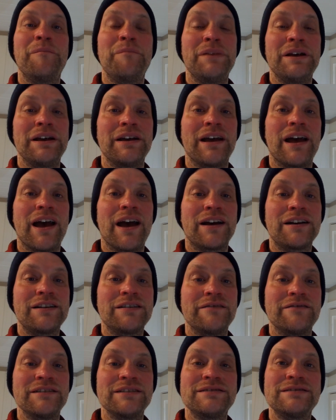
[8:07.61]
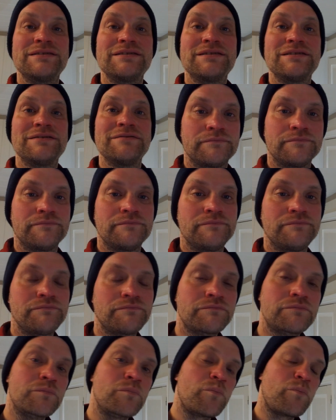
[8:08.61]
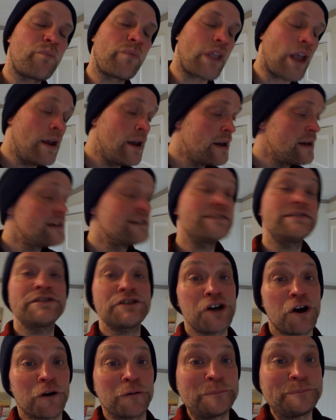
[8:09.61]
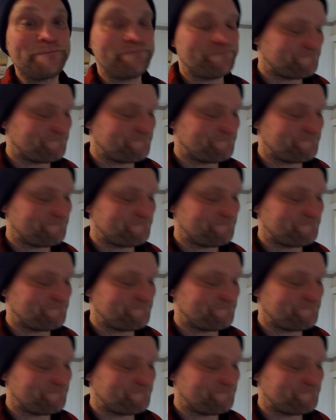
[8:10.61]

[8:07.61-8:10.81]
being activists. So,